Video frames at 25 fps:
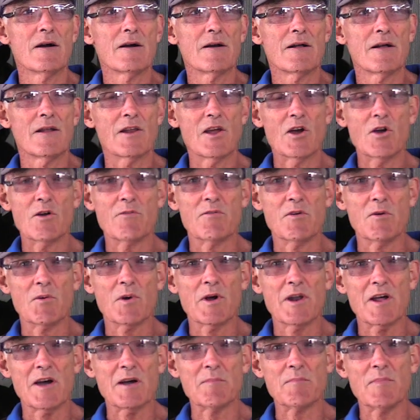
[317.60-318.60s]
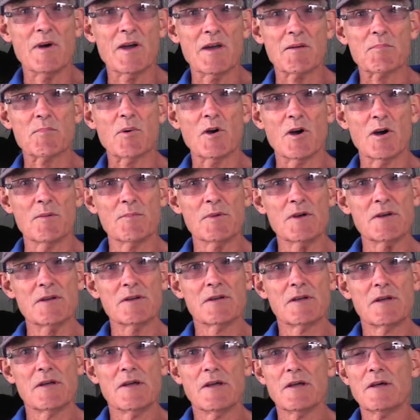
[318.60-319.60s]
Hello everyone, I'm Mike Palmer,
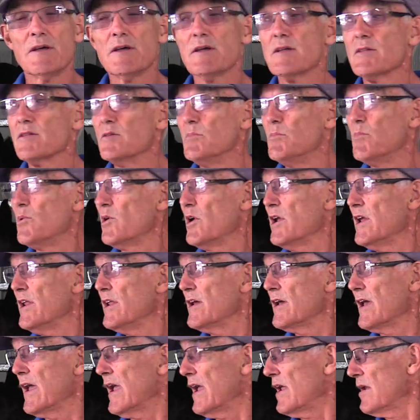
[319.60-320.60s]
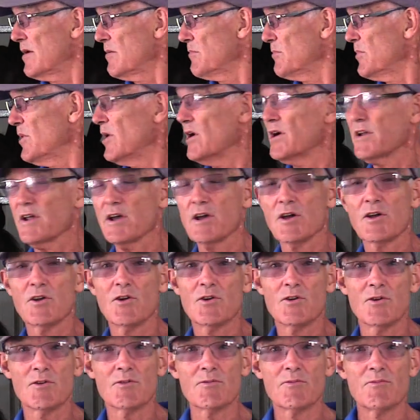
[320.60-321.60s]
the breeder and pot
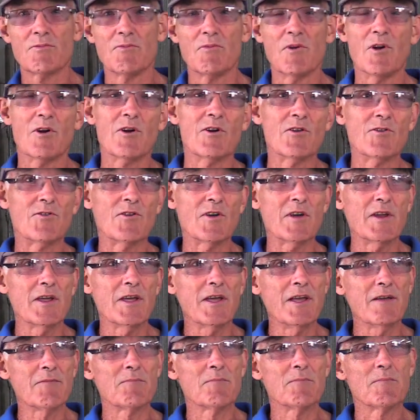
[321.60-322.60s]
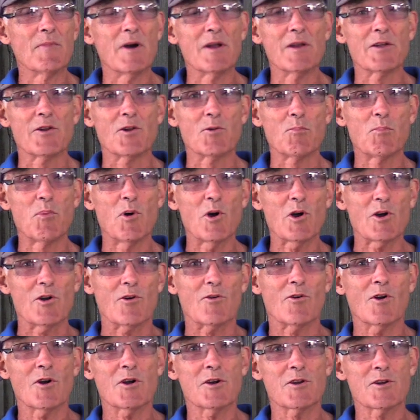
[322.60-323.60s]
owner of Lorenzetti, my little pocket
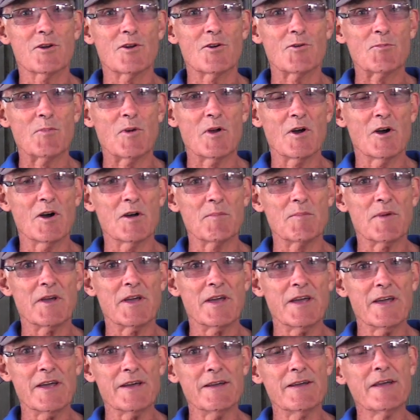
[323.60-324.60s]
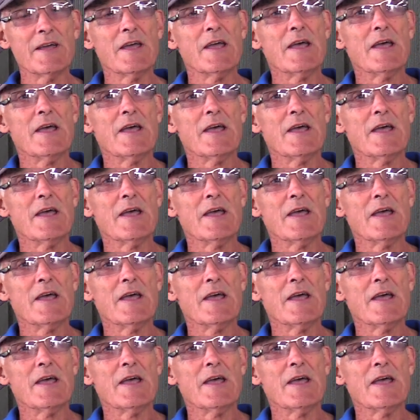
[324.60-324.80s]
rocket who's behind me here.